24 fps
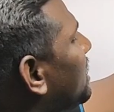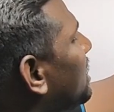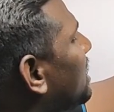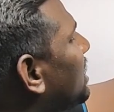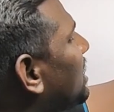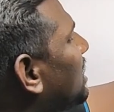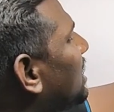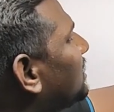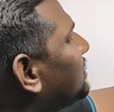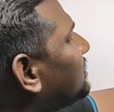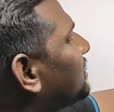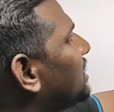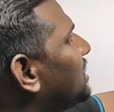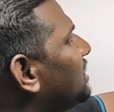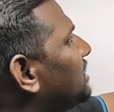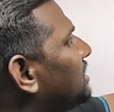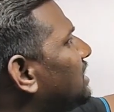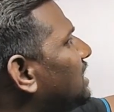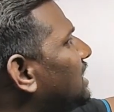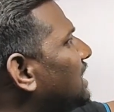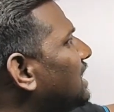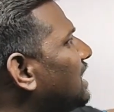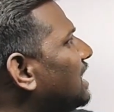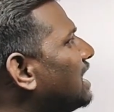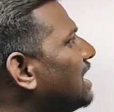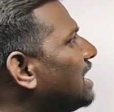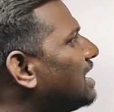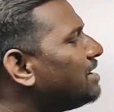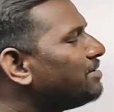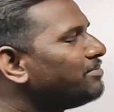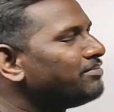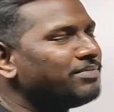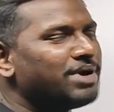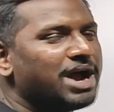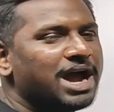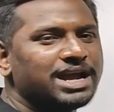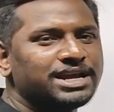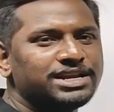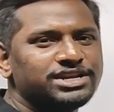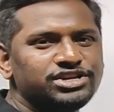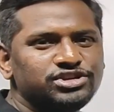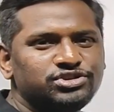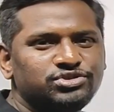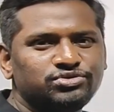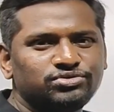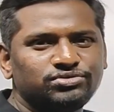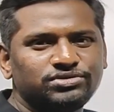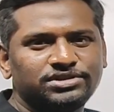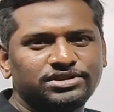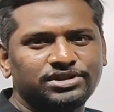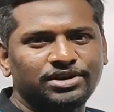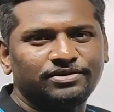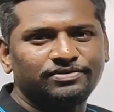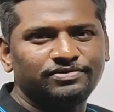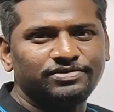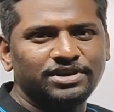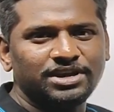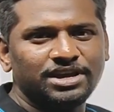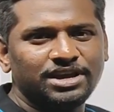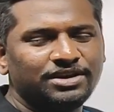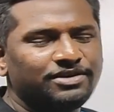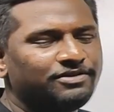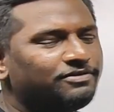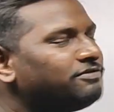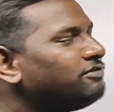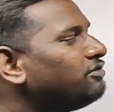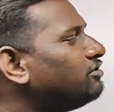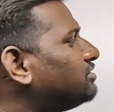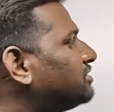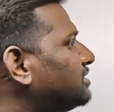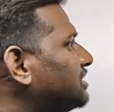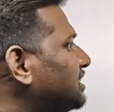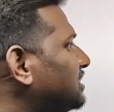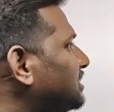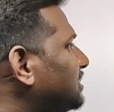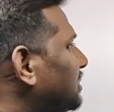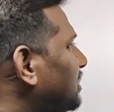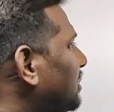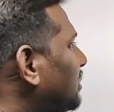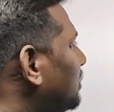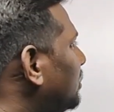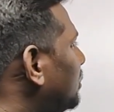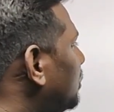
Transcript: the magnitudes of the forces.